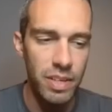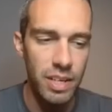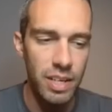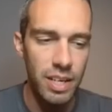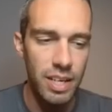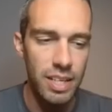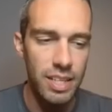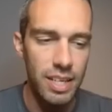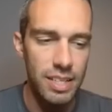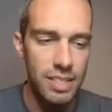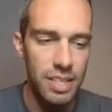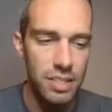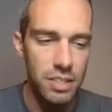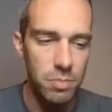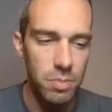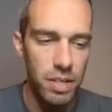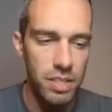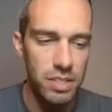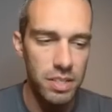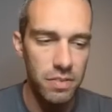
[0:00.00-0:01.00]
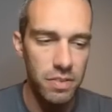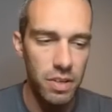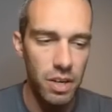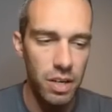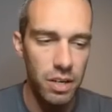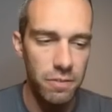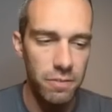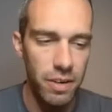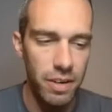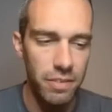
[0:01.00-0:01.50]
That's not surprising given the
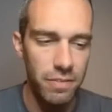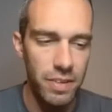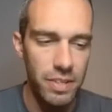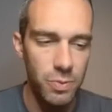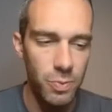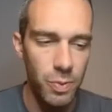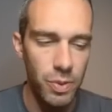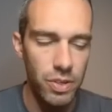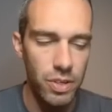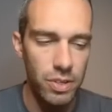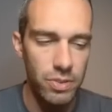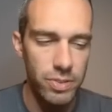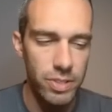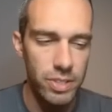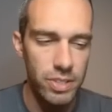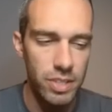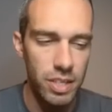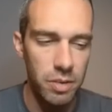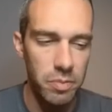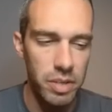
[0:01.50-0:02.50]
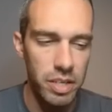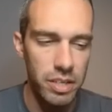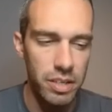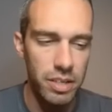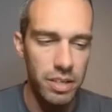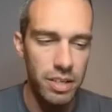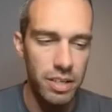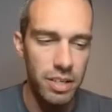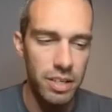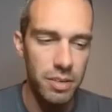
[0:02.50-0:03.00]
105 defense, 133 stamina.
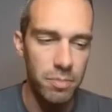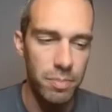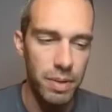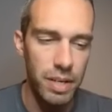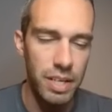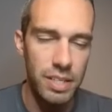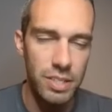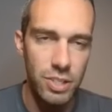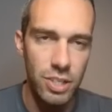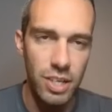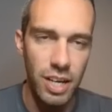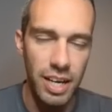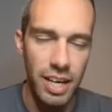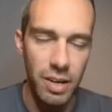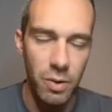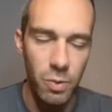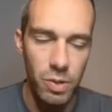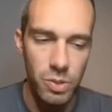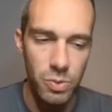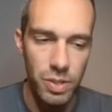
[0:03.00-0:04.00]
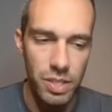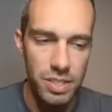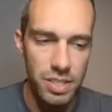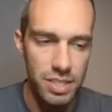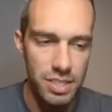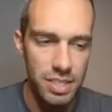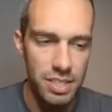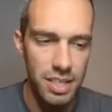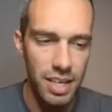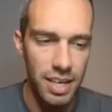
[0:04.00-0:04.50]
But it again
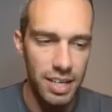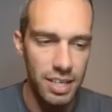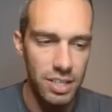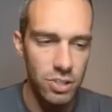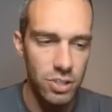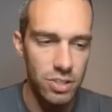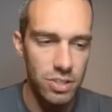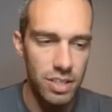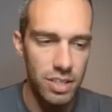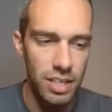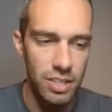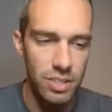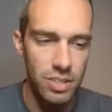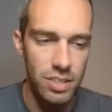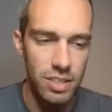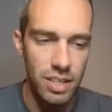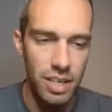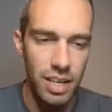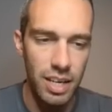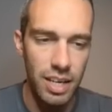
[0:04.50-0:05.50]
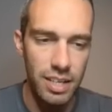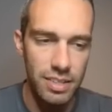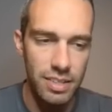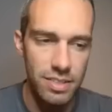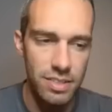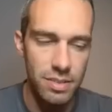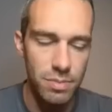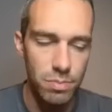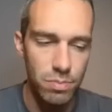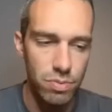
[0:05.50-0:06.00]
126 attack. It
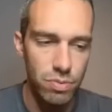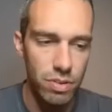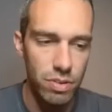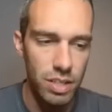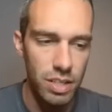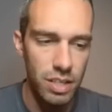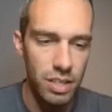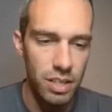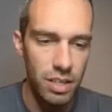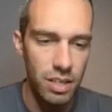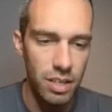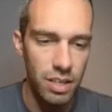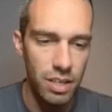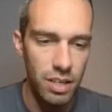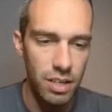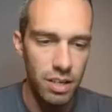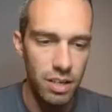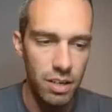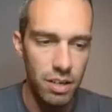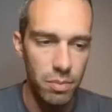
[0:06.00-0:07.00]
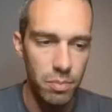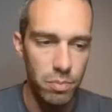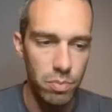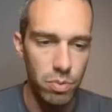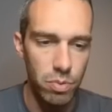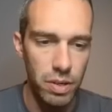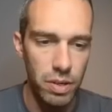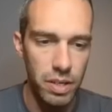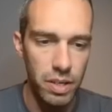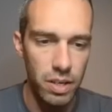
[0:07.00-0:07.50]
hits pretty
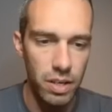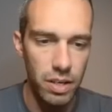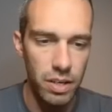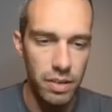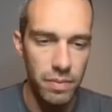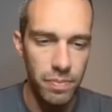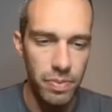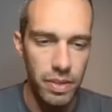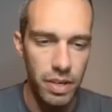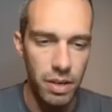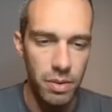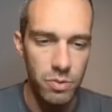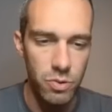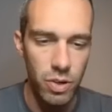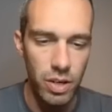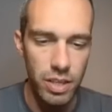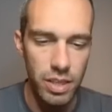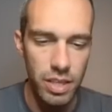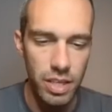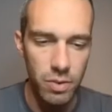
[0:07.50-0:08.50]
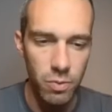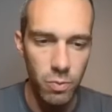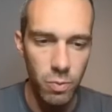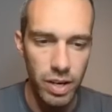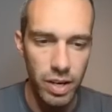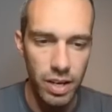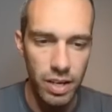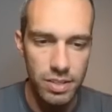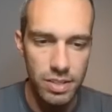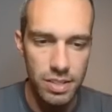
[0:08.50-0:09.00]
hard. I'm trying to think of what
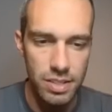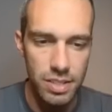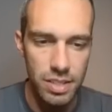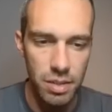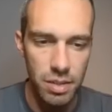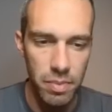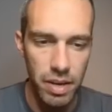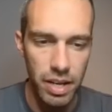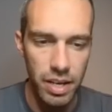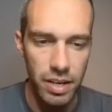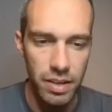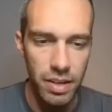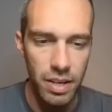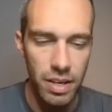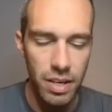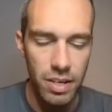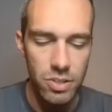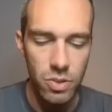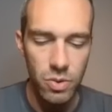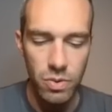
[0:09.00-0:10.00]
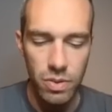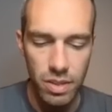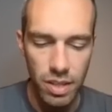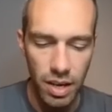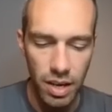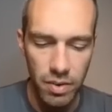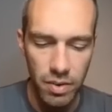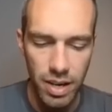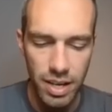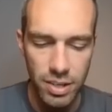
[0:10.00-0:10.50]
else is in the meta. So
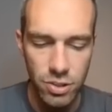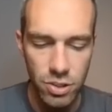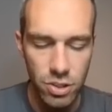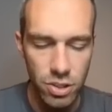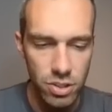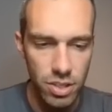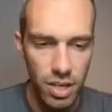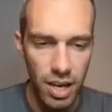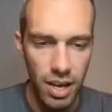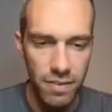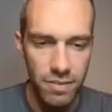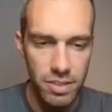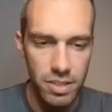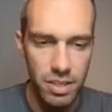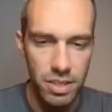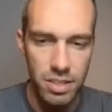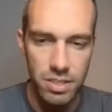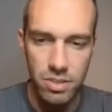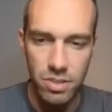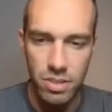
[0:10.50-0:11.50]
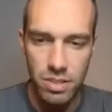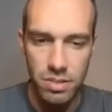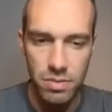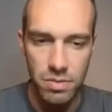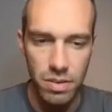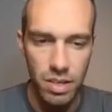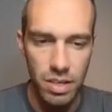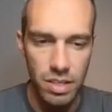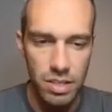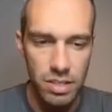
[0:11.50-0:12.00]
I want to actually I haven't done this, so
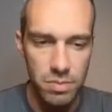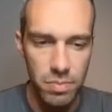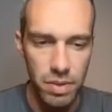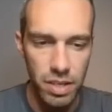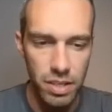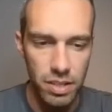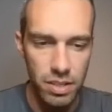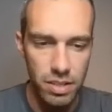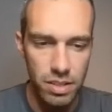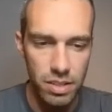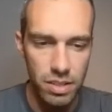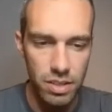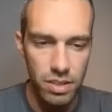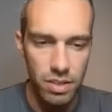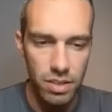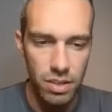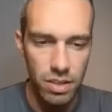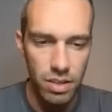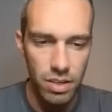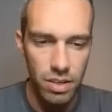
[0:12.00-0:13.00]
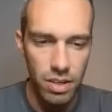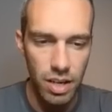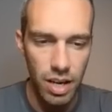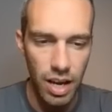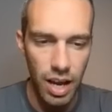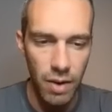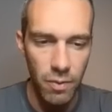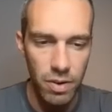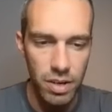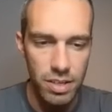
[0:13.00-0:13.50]
this may.
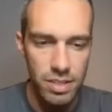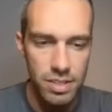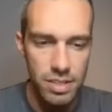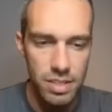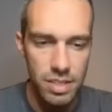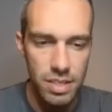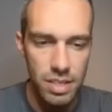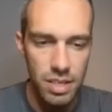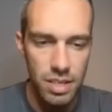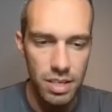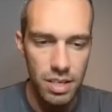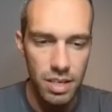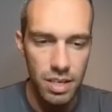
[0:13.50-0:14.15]
I want to see